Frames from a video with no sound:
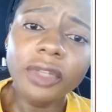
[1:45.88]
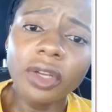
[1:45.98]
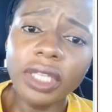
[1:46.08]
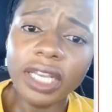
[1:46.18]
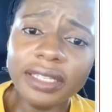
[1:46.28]

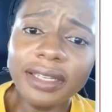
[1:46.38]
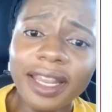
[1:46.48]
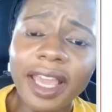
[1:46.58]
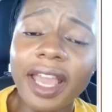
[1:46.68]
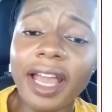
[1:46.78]
On getting
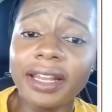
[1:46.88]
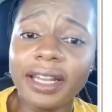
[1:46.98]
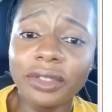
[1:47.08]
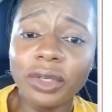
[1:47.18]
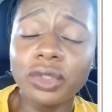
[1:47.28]
there,
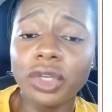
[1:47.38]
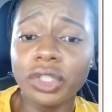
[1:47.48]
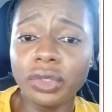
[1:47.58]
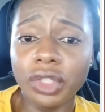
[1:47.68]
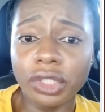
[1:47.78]
another doctor,
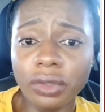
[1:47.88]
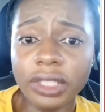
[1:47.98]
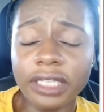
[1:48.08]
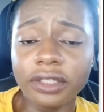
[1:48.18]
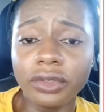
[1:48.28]
she
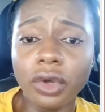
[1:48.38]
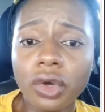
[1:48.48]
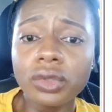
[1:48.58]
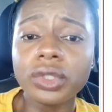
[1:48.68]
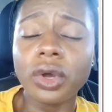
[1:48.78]
looked at the
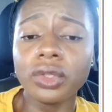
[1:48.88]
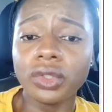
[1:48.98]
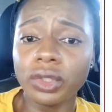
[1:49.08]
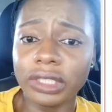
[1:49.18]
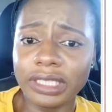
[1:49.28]
note,
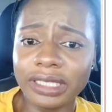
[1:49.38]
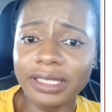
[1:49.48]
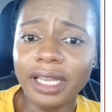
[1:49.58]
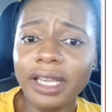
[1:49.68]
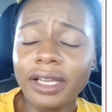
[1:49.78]
also
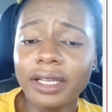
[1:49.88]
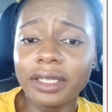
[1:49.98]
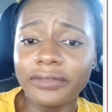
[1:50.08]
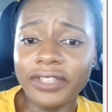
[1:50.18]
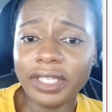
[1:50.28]
did
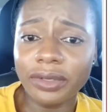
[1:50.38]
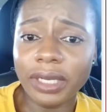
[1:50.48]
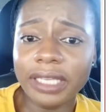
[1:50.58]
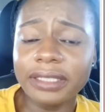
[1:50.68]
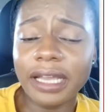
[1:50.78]
a
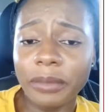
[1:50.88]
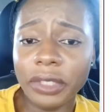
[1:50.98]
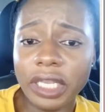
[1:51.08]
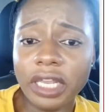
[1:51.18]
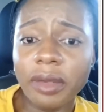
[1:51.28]
physical exam on
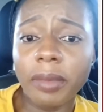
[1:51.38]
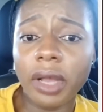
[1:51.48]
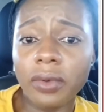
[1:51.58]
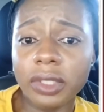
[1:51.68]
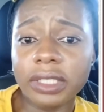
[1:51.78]
him,
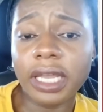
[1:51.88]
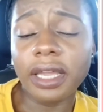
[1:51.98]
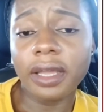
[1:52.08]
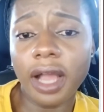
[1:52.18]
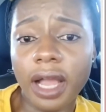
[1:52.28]
and was
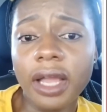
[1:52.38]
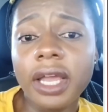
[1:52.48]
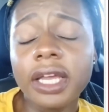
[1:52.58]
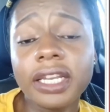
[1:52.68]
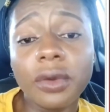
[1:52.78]
like,
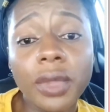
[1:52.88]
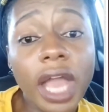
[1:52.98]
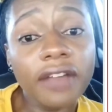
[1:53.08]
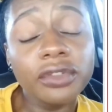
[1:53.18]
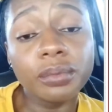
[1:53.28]
that we
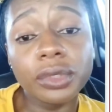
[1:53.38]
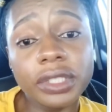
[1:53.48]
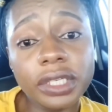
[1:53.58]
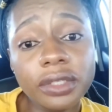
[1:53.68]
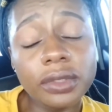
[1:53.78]
have to
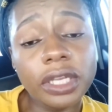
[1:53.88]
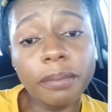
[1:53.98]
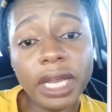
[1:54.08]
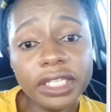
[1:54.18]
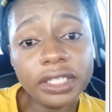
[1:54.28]
proceed to the
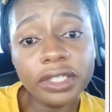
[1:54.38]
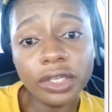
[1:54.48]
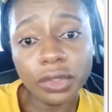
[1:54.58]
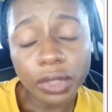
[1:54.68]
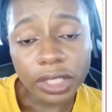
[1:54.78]
emergency
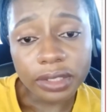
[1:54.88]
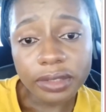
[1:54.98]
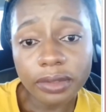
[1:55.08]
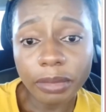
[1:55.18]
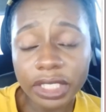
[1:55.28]
unit,
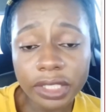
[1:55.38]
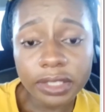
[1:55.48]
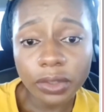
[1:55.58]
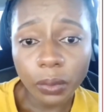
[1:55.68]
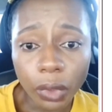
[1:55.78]
the
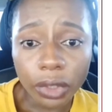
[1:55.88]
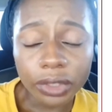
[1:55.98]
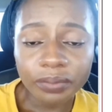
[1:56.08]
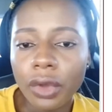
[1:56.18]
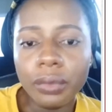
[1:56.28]
emergency
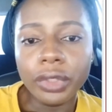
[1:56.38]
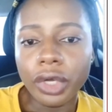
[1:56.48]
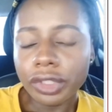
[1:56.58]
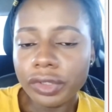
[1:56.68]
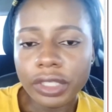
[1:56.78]
ward. We
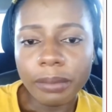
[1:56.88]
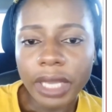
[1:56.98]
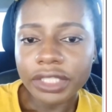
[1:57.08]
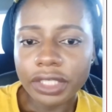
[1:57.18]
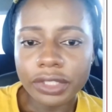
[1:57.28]
got to the
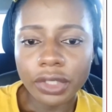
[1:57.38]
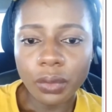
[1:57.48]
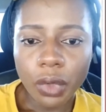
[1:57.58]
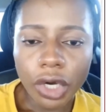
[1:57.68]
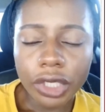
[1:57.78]
emergency
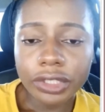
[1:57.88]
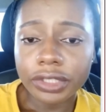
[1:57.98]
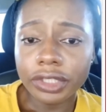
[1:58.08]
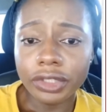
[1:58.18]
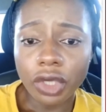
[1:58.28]
ward.
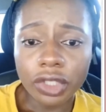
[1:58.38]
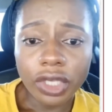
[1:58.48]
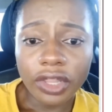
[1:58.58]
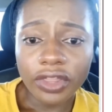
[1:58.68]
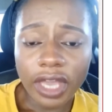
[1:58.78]
The
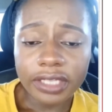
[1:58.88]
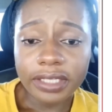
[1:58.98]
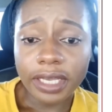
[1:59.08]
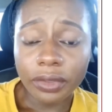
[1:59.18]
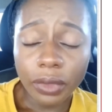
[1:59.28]
doctor there
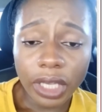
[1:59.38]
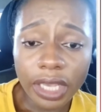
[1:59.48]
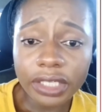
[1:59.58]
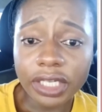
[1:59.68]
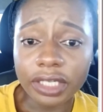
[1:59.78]
said,
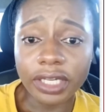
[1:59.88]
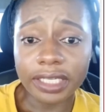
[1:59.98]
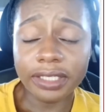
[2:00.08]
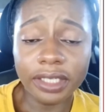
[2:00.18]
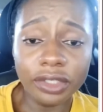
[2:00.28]
okay, she
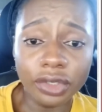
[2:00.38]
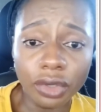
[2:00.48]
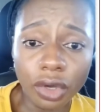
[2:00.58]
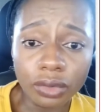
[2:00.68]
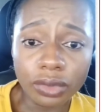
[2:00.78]
has seen the
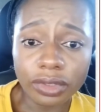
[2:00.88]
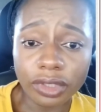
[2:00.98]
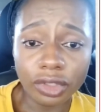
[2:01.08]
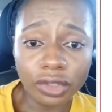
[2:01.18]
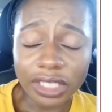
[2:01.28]
notes,
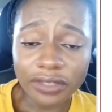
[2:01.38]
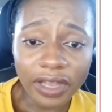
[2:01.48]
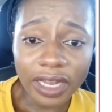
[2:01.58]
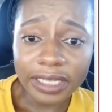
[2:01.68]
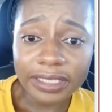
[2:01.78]
the
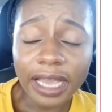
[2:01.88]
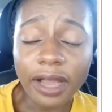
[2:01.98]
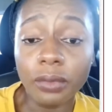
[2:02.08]
transfer letter.